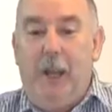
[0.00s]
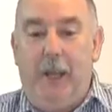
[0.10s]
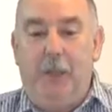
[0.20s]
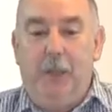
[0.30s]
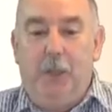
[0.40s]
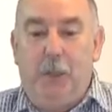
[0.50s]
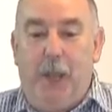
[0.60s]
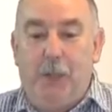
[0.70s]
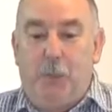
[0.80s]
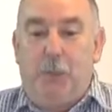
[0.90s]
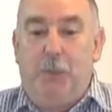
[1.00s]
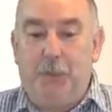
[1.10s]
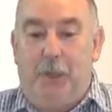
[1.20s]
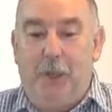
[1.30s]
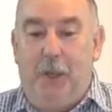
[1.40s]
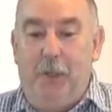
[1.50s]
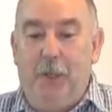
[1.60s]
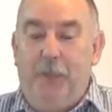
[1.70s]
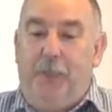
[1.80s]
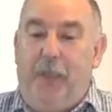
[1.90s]
And as we also know,
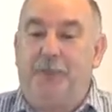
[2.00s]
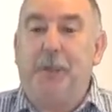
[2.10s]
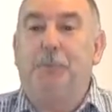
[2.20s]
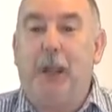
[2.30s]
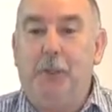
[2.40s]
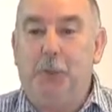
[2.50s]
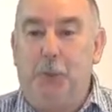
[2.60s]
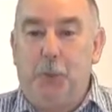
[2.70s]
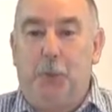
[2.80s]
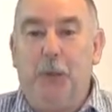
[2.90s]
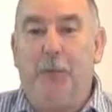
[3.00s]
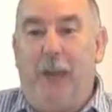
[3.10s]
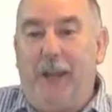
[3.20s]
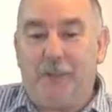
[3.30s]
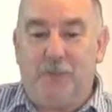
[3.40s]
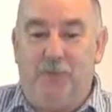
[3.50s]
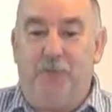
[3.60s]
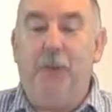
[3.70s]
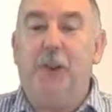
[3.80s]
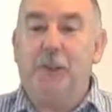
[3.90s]
that subtalar joint or rear foot axis
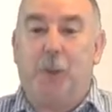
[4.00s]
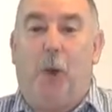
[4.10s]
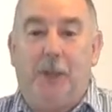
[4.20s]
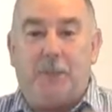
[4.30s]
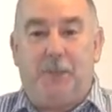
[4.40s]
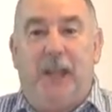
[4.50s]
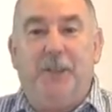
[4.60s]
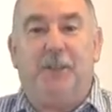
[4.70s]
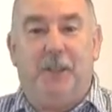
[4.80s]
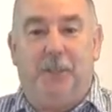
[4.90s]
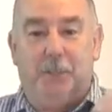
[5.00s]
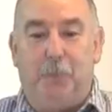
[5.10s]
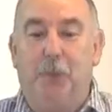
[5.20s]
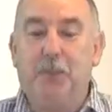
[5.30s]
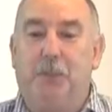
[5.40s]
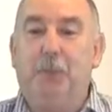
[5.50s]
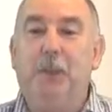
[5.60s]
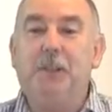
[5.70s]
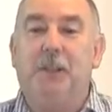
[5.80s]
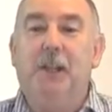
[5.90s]
varies quite substantially from person to
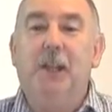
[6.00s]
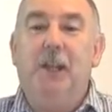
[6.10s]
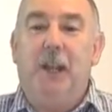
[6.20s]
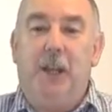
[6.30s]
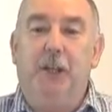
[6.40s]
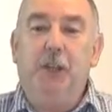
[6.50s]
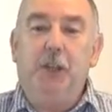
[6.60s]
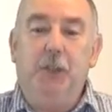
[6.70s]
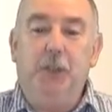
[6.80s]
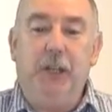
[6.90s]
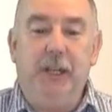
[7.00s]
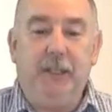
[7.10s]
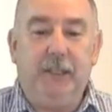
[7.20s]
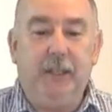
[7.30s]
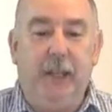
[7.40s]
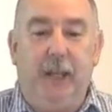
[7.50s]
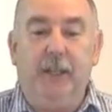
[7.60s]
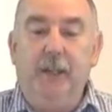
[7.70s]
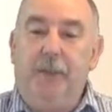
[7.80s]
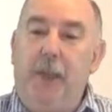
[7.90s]
person. And you need to
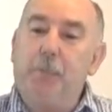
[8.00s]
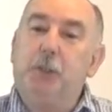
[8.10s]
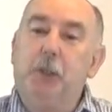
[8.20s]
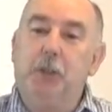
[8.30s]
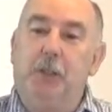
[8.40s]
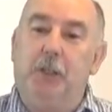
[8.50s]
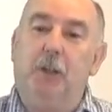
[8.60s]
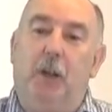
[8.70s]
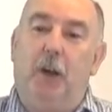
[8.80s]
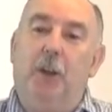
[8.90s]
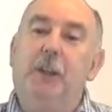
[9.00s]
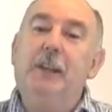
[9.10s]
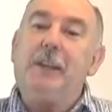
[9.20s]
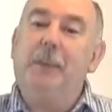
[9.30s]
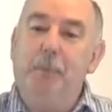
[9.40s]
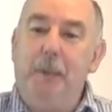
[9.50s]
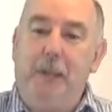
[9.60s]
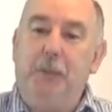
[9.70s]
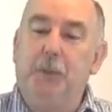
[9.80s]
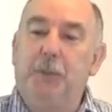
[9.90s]
get that material on the
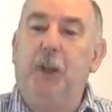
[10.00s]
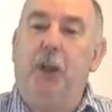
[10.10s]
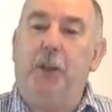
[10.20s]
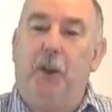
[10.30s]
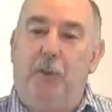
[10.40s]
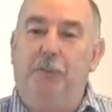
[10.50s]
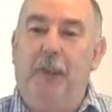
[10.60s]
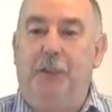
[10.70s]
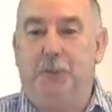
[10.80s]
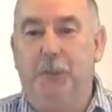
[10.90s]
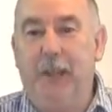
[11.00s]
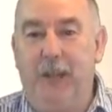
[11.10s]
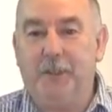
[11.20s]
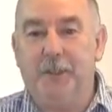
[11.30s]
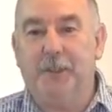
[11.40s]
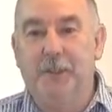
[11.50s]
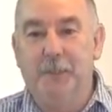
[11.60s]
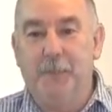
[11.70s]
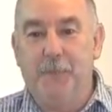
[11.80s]
medial side of that joint axis.